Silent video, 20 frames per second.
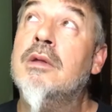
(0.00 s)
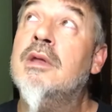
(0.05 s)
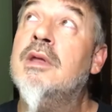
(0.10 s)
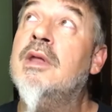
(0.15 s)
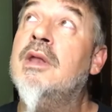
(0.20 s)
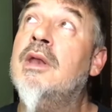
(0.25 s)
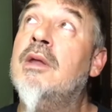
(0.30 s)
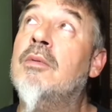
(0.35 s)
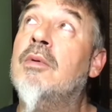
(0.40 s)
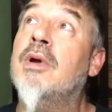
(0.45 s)

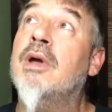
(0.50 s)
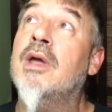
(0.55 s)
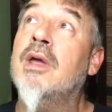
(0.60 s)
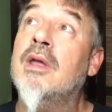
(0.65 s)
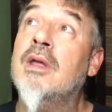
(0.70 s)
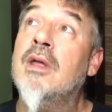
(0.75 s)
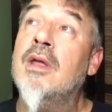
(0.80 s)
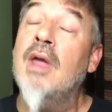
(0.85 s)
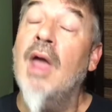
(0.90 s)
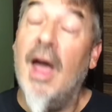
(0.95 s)

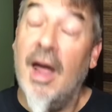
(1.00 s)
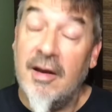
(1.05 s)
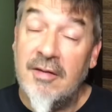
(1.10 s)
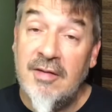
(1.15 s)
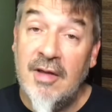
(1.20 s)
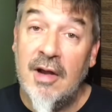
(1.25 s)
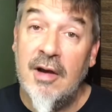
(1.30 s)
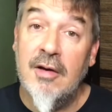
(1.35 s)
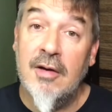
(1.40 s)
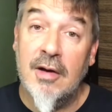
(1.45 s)
anyway, I
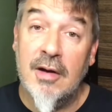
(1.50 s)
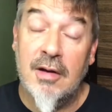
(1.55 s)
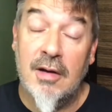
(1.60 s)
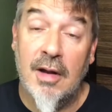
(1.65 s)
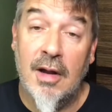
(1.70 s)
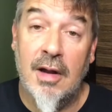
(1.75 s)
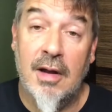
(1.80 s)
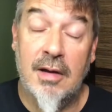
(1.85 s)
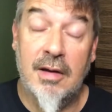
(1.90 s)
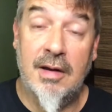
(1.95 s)
decided
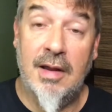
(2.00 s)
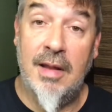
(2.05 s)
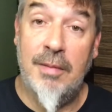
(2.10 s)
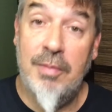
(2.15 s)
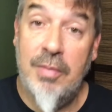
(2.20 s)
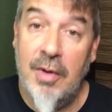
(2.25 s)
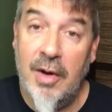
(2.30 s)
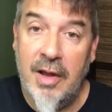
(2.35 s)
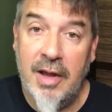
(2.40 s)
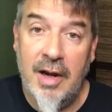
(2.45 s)
to uh,
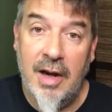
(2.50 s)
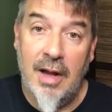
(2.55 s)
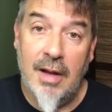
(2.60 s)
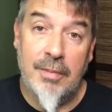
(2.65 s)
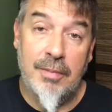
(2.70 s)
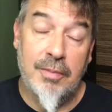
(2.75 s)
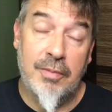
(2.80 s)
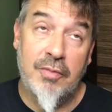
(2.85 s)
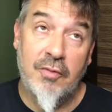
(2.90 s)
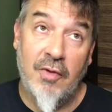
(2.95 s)
keep looking
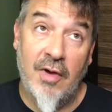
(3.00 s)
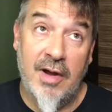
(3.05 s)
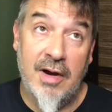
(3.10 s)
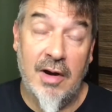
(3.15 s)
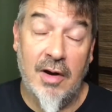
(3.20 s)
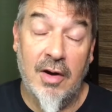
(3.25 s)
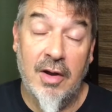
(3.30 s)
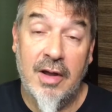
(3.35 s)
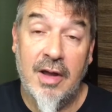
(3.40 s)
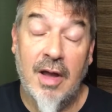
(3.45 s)
up, trying
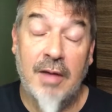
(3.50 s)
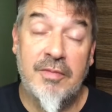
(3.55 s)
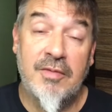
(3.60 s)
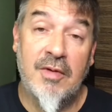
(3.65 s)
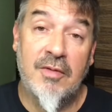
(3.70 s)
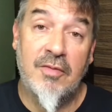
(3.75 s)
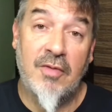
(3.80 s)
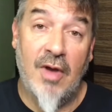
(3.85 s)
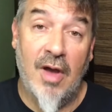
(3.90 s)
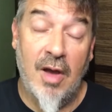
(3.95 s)
to look up
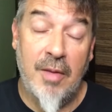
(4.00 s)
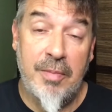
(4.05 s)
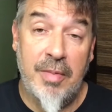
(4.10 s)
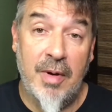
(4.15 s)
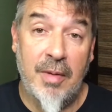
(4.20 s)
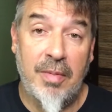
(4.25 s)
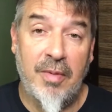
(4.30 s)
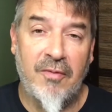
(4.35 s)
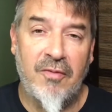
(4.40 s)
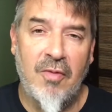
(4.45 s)
stuff. So I
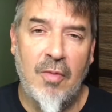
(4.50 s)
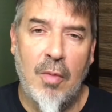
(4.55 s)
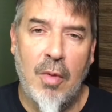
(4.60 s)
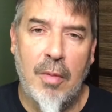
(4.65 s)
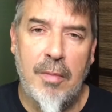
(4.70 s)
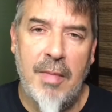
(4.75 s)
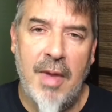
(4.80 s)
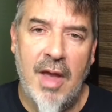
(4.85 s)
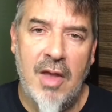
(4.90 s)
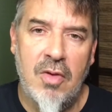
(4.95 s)
opened up a few
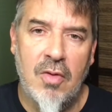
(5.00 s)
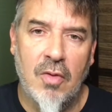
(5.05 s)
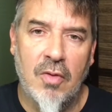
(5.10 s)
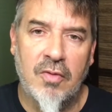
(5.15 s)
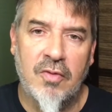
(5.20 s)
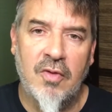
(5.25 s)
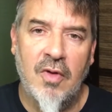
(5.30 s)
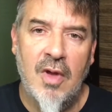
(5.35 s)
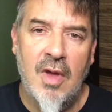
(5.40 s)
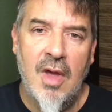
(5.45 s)
more
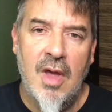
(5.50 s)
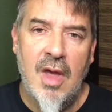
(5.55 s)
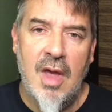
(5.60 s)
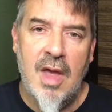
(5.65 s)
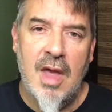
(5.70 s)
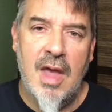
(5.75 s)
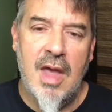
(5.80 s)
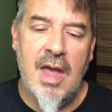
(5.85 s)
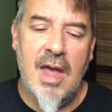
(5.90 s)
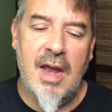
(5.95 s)
manuals,
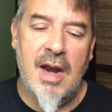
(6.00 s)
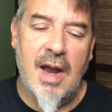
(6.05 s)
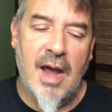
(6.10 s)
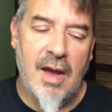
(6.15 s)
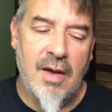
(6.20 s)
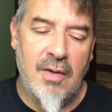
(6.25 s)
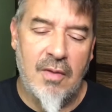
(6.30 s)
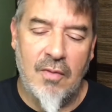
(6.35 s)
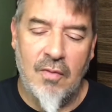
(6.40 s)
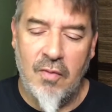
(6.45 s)
and
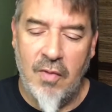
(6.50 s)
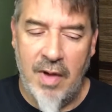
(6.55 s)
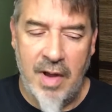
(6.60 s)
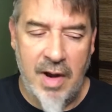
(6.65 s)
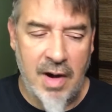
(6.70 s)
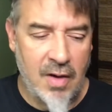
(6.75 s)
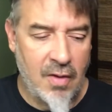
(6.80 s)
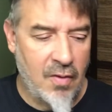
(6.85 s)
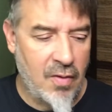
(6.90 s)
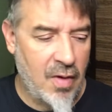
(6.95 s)
I
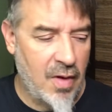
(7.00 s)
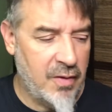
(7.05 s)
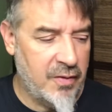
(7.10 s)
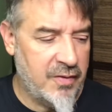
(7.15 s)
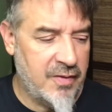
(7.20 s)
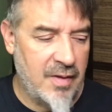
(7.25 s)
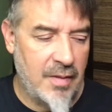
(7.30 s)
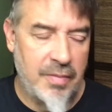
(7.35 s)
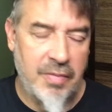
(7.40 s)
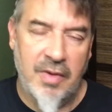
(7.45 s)
ran across
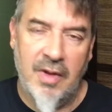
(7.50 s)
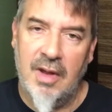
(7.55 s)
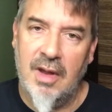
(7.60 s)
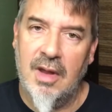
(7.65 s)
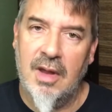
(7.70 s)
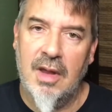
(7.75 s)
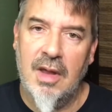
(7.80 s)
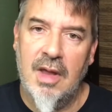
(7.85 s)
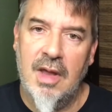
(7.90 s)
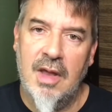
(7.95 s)

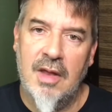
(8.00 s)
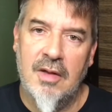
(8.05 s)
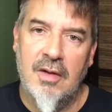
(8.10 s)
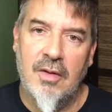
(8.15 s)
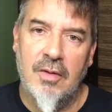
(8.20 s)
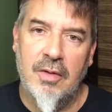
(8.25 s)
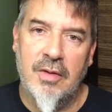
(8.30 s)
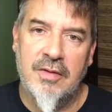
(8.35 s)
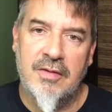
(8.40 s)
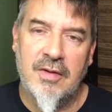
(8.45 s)
something. It
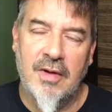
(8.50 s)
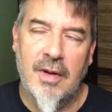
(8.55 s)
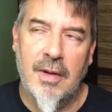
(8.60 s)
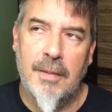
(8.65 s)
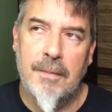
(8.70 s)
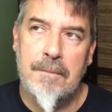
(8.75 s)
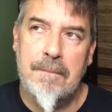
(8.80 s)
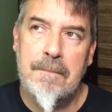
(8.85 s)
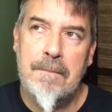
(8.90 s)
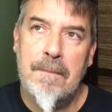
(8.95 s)
was
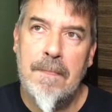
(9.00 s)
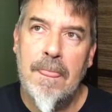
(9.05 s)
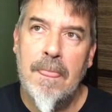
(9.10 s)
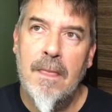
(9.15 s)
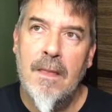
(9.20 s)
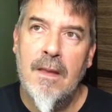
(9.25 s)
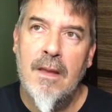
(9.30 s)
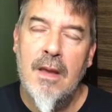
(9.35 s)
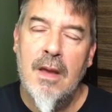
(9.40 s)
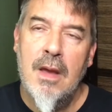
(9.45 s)
um,
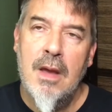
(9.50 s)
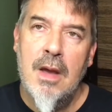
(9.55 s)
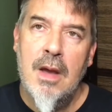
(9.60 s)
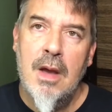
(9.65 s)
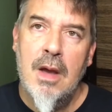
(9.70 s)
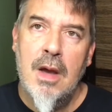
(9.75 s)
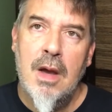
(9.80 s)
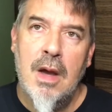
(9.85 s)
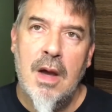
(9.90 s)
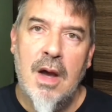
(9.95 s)

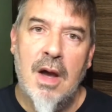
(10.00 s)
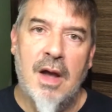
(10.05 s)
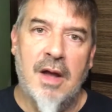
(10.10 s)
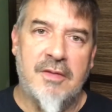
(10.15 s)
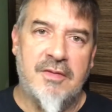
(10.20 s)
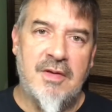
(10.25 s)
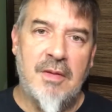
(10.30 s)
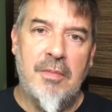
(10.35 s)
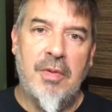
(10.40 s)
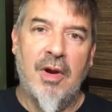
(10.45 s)
a
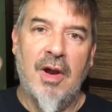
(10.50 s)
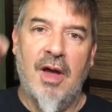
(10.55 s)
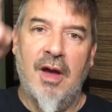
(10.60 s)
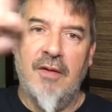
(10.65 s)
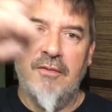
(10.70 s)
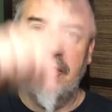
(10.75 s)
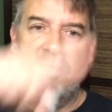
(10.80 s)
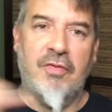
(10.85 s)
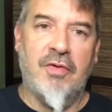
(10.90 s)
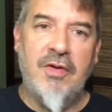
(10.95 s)
symbol
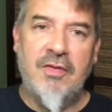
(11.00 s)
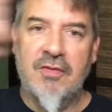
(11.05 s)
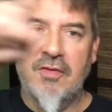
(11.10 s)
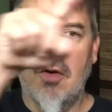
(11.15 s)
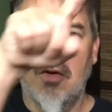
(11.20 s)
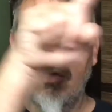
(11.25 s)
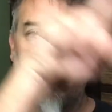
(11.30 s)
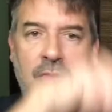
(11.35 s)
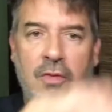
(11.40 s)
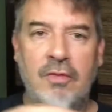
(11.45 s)
of three
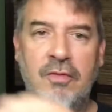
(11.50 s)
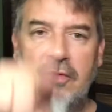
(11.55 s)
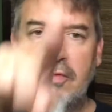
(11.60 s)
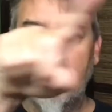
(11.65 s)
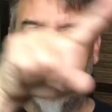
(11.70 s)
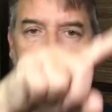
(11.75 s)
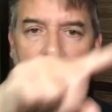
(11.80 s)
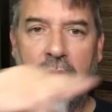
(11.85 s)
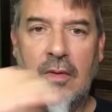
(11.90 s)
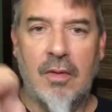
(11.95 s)
circles,
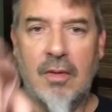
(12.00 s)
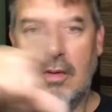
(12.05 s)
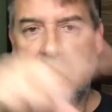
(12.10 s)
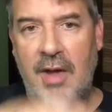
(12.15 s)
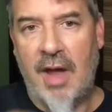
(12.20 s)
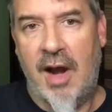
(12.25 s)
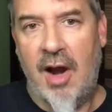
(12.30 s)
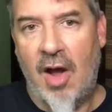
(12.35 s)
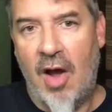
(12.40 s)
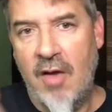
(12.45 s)

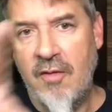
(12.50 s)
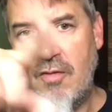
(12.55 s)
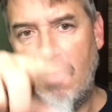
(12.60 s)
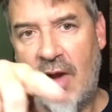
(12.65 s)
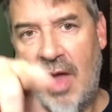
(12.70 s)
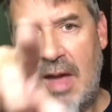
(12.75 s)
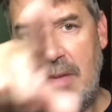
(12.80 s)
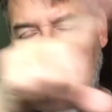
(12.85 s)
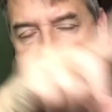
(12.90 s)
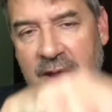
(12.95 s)
kind of
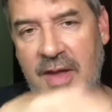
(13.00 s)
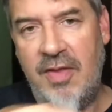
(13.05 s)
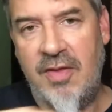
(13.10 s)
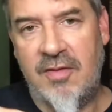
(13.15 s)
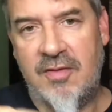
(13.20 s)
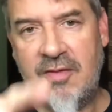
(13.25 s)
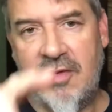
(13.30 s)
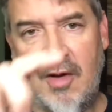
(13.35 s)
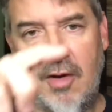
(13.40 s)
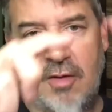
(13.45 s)
overlapping in the
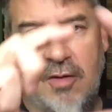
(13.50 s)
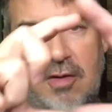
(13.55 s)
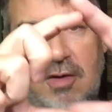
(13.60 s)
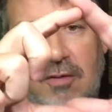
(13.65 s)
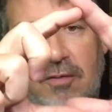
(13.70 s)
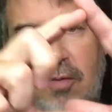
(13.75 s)
center to